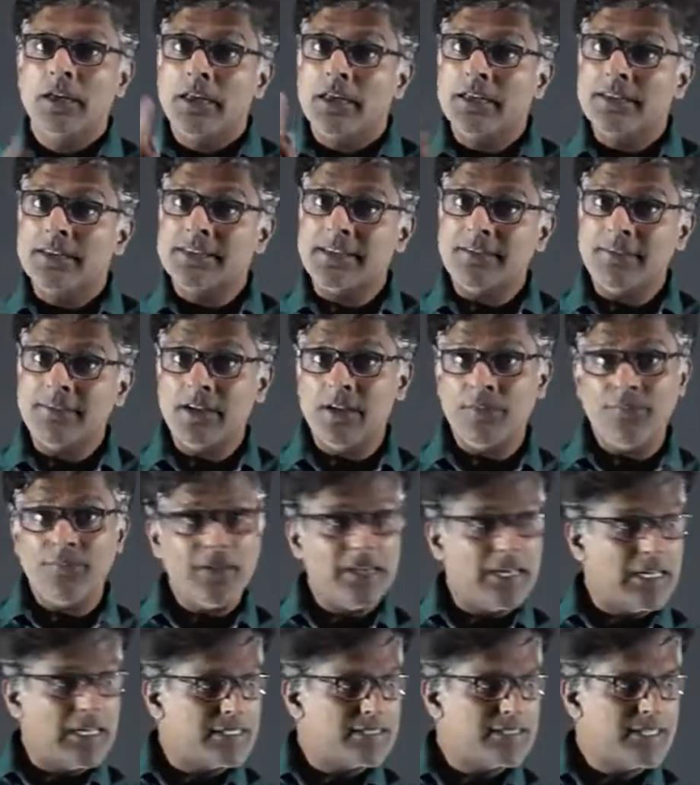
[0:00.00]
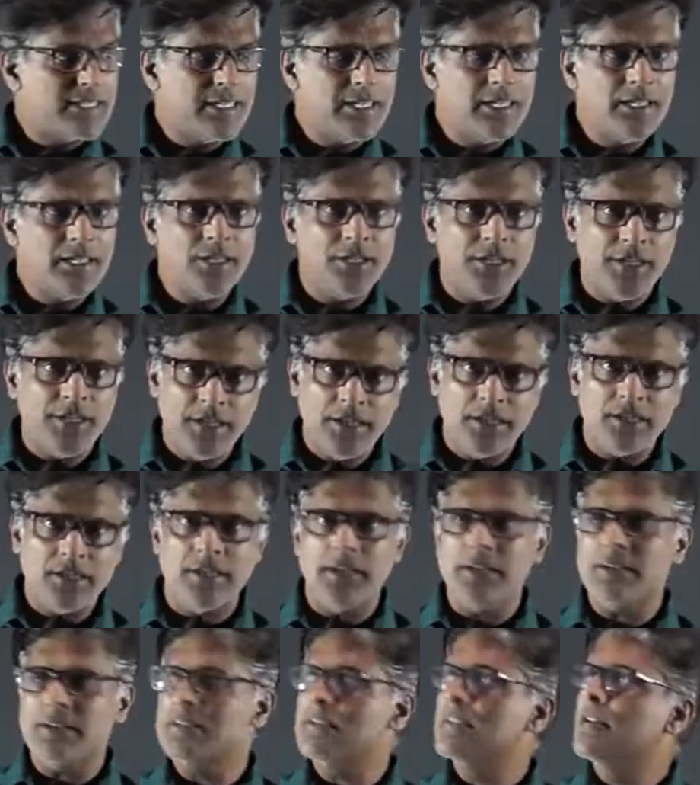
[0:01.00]
Is 75 less than 80?
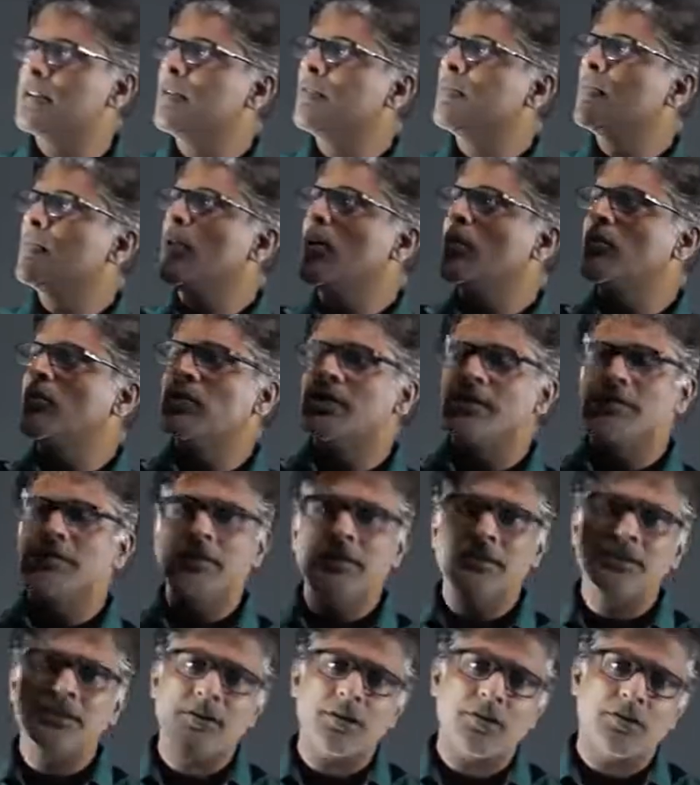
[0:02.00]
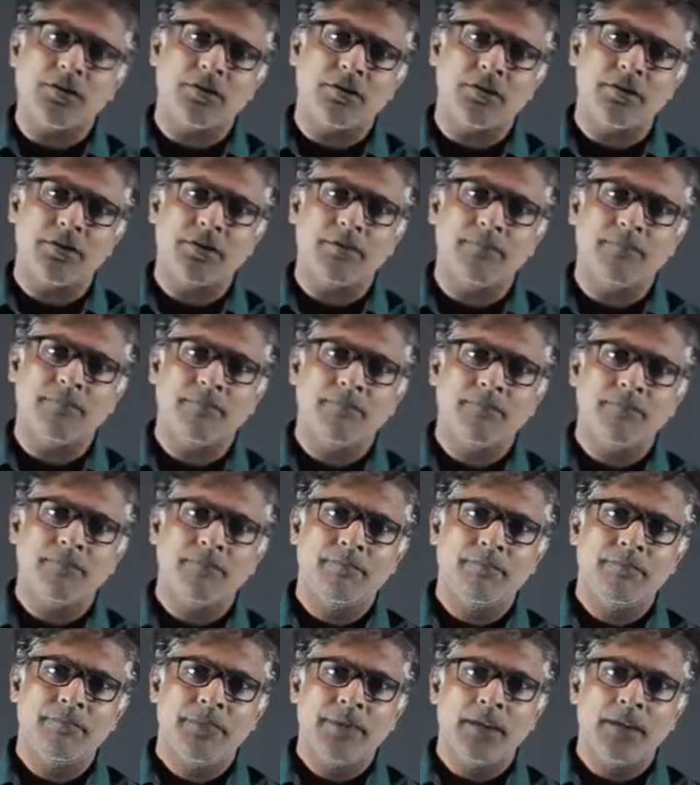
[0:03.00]
Yes, block will remain stationary.